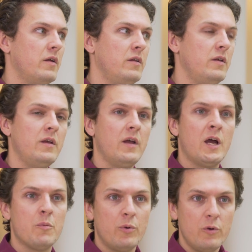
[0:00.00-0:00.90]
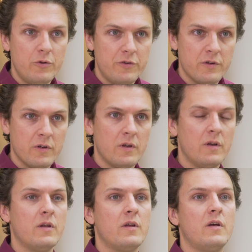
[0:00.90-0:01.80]
the air
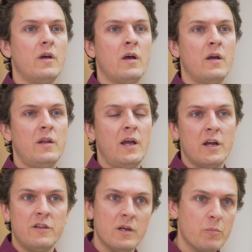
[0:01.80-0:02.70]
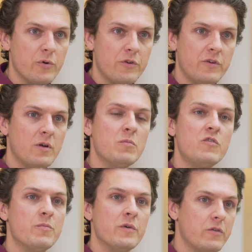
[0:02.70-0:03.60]
pollution, the air temperature,
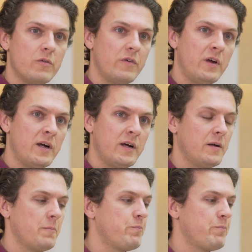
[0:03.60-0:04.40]
movement of air.